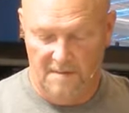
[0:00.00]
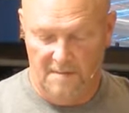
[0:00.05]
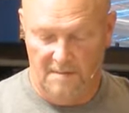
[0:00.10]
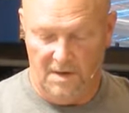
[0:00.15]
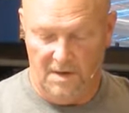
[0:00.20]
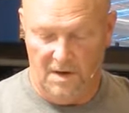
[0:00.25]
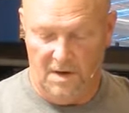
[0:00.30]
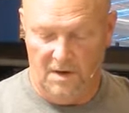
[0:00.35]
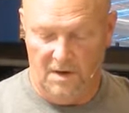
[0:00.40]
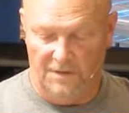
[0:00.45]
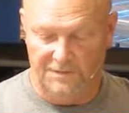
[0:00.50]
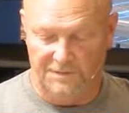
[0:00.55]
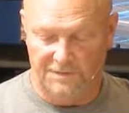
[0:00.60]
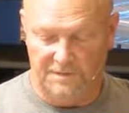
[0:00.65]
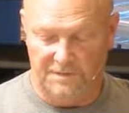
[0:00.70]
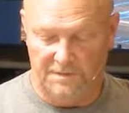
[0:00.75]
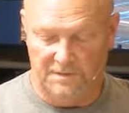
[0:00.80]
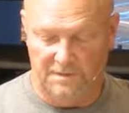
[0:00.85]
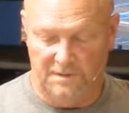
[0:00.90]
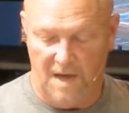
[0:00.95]
because
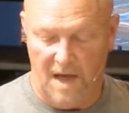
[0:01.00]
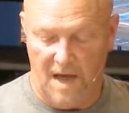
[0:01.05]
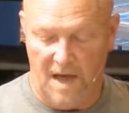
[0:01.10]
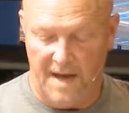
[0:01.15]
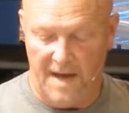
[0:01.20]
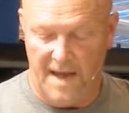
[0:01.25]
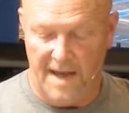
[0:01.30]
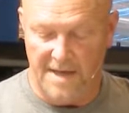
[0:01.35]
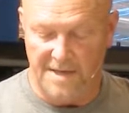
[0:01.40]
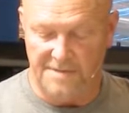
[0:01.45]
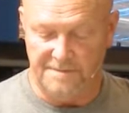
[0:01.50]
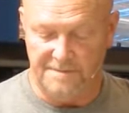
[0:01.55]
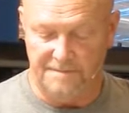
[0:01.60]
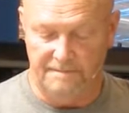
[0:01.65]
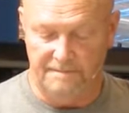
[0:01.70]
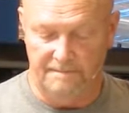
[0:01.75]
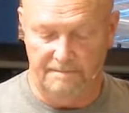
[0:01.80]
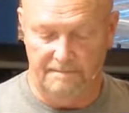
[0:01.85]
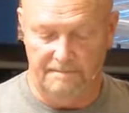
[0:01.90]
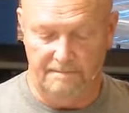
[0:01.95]
God has,
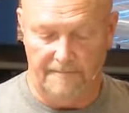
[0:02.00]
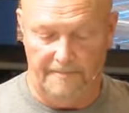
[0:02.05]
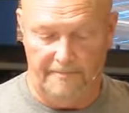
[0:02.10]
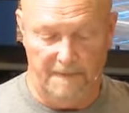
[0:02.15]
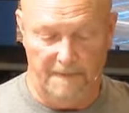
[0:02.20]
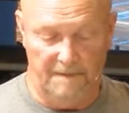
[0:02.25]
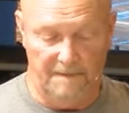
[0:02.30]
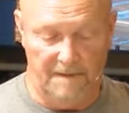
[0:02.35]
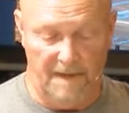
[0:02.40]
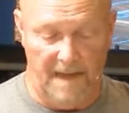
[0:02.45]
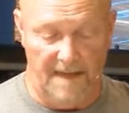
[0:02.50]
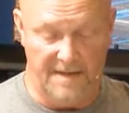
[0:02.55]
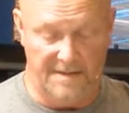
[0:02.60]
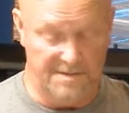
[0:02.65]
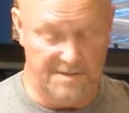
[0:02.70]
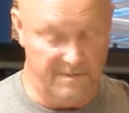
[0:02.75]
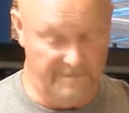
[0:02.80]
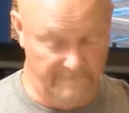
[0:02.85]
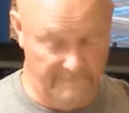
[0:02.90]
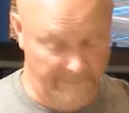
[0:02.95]
has,
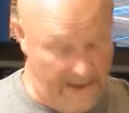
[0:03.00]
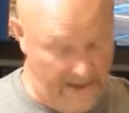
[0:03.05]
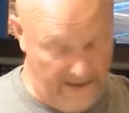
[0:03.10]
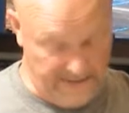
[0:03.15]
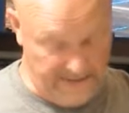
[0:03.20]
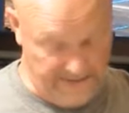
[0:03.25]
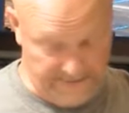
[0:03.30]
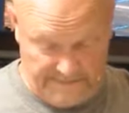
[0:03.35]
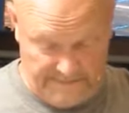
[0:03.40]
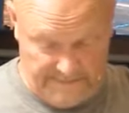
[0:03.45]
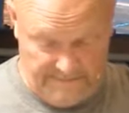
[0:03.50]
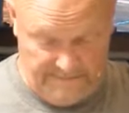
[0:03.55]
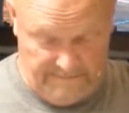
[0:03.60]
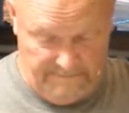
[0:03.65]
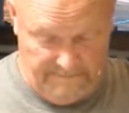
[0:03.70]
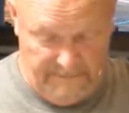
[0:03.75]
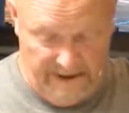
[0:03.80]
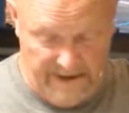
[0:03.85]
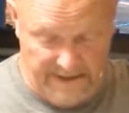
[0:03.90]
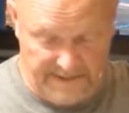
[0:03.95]
de- has
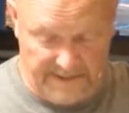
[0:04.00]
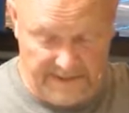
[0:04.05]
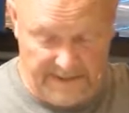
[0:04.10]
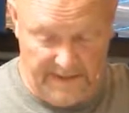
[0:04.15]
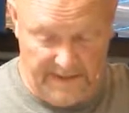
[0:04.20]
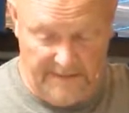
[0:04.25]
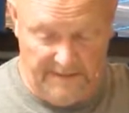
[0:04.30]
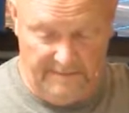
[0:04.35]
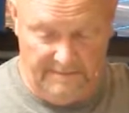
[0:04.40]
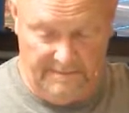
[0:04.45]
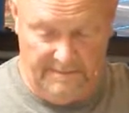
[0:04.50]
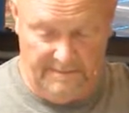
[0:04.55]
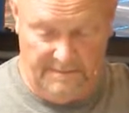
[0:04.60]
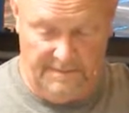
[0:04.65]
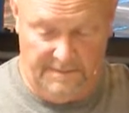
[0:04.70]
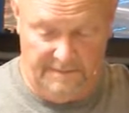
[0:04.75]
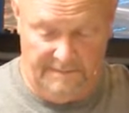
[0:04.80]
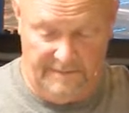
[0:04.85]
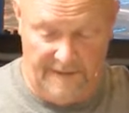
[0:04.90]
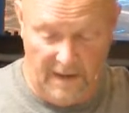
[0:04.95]
basically
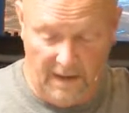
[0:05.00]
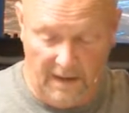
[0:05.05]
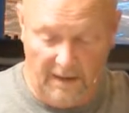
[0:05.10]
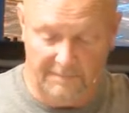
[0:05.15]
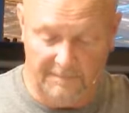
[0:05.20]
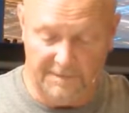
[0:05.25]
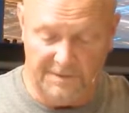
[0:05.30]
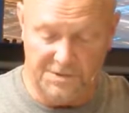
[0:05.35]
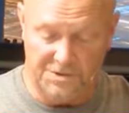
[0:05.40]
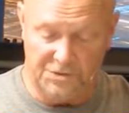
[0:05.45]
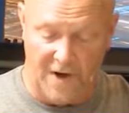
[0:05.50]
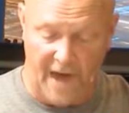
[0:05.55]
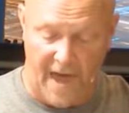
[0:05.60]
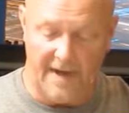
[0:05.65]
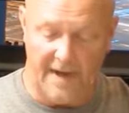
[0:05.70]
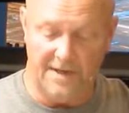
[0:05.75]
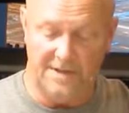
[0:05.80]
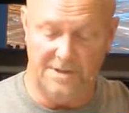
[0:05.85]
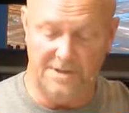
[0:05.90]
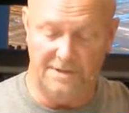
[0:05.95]
developed a
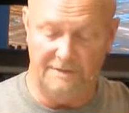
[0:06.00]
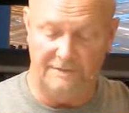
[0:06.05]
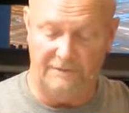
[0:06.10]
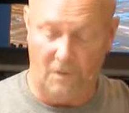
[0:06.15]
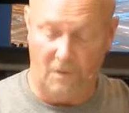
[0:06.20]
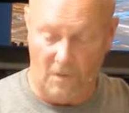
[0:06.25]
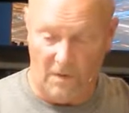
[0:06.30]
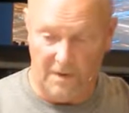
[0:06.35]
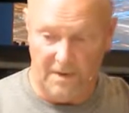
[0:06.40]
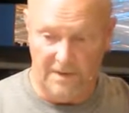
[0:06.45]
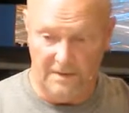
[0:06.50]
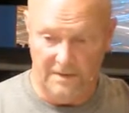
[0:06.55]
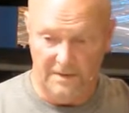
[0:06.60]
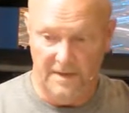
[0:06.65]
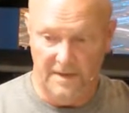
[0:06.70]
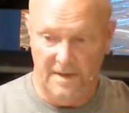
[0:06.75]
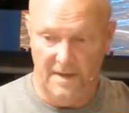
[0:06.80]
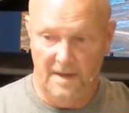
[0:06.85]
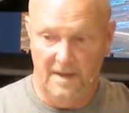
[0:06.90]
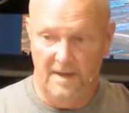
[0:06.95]
strategy for you
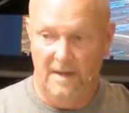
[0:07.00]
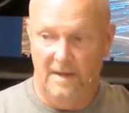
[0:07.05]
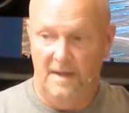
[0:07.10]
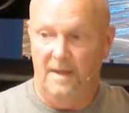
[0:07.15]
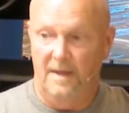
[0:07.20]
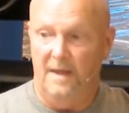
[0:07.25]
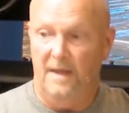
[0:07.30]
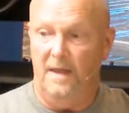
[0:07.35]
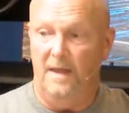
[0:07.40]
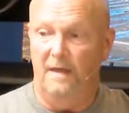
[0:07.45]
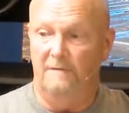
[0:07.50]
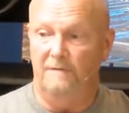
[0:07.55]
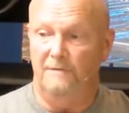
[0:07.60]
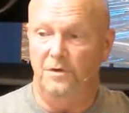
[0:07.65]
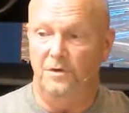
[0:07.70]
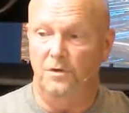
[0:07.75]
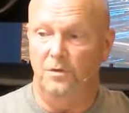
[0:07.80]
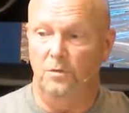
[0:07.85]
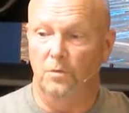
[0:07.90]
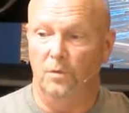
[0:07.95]
if
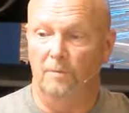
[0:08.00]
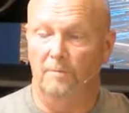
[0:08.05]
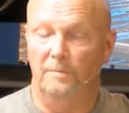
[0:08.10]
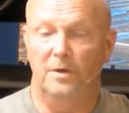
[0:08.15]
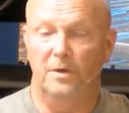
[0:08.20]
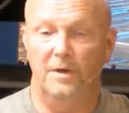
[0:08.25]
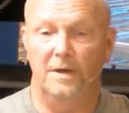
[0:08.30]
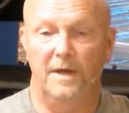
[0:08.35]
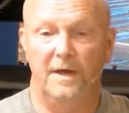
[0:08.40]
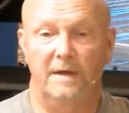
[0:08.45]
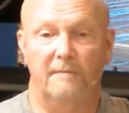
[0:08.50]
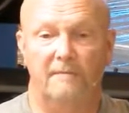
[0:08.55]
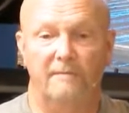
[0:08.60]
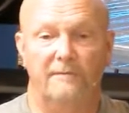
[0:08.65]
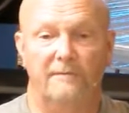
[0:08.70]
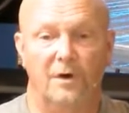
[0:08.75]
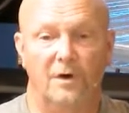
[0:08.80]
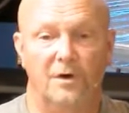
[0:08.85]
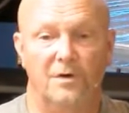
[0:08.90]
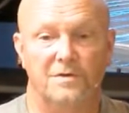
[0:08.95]
you will put Him
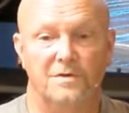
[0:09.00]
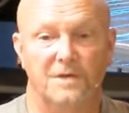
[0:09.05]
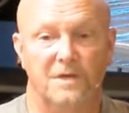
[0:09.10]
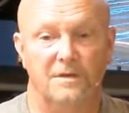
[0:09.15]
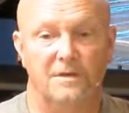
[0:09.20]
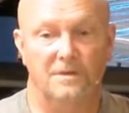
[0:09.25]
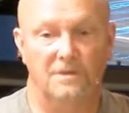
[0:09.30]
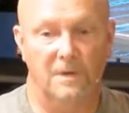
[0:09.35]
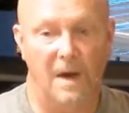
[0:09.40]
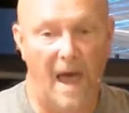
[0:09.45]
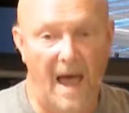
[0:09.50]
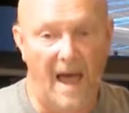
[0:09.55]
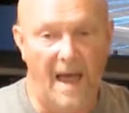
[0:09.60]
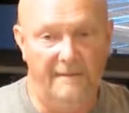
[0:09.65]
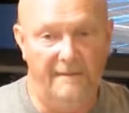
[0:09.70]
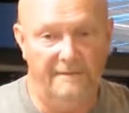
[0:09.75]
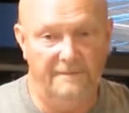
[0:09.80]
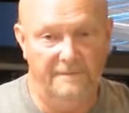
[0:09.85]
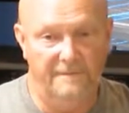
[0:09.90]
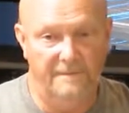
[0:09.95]
first in your
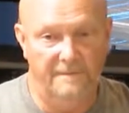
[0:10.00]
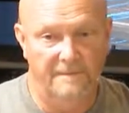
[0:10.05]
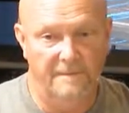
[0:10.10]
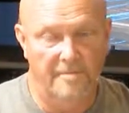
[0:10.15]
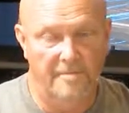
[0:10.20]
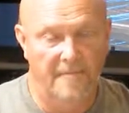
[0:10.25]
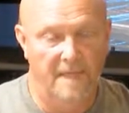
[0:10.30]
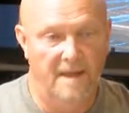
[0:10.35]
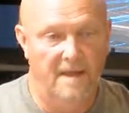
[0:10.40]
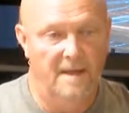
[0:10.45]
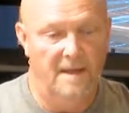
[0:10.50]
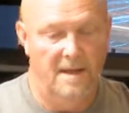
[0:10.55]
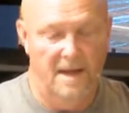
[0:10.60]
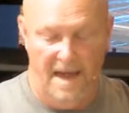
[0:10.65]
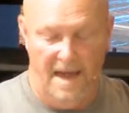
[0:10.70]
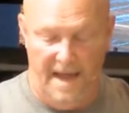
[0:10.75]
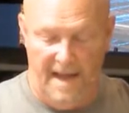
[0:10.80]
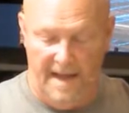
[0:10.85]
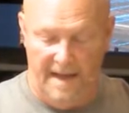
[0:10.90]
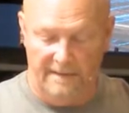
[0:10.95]
life.
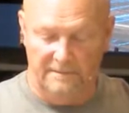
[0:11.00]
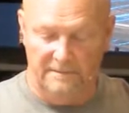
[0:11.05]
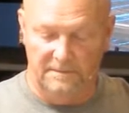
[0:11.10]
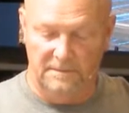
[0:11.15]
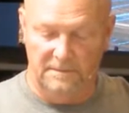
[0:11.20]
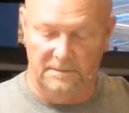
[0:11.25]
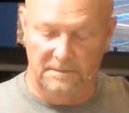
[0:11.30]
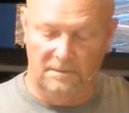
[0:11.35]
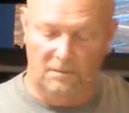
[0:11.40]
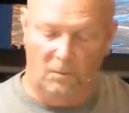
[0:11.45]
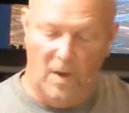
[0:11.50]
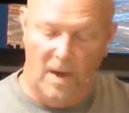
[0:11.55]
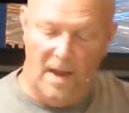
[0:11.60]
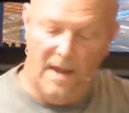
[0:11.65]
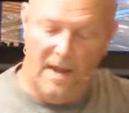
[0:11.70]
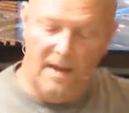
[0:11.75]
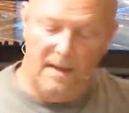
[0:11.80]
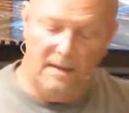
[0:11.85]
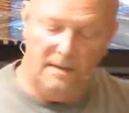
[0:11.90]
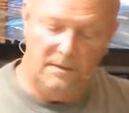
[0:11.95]
And the
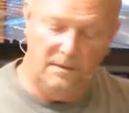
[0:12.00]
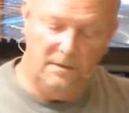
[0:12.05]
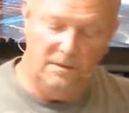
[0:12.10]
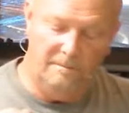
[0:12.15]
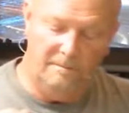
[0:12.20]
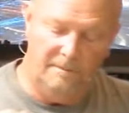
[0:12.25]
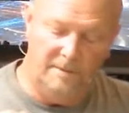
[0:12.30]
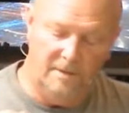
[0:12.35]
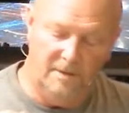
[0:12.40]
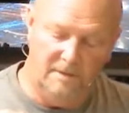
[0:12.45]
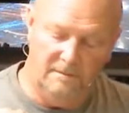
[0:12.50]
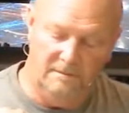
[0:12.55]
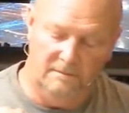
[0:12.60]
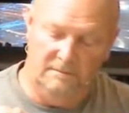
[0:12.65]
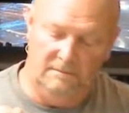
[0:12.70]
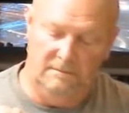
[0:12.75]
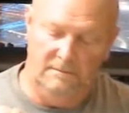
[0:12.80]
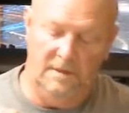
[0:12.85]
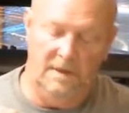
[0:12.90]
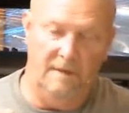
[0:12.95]
way you put
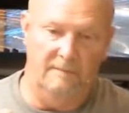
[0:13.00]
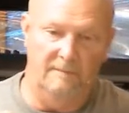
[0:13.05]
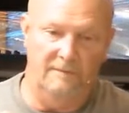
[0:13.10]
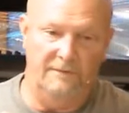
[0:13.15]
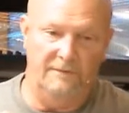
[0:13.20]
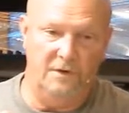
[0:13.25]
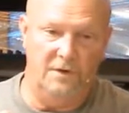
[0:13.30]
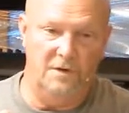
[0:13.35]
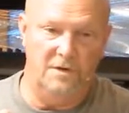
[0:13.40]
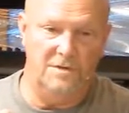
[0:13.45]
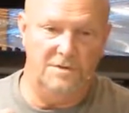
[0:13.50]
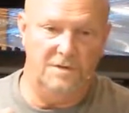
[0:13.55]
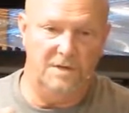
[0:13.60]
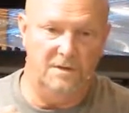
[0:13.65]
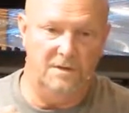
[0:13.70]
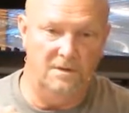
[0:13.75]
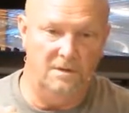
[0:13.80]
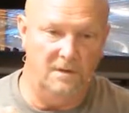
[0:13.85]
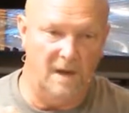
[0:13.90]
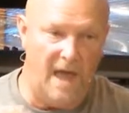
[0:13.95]
Him first
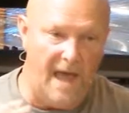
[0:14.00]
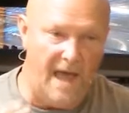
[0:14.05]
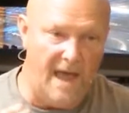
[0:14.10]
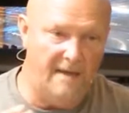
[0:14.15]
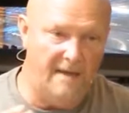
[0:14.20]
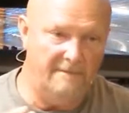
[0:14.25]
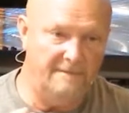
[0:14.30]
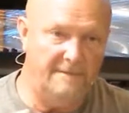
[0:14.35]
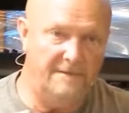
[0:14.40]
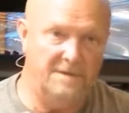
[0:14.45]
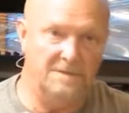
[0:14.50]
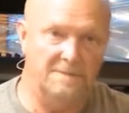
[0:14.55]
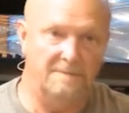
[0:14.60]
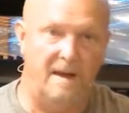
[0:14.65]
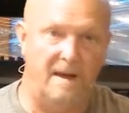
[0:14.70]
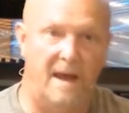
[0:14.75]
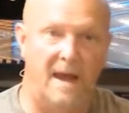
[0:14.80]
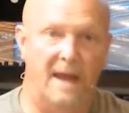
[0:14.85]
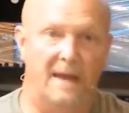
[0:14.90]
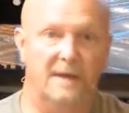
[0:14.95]
in your life is
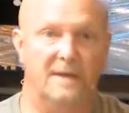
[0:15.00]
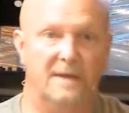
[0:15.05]
by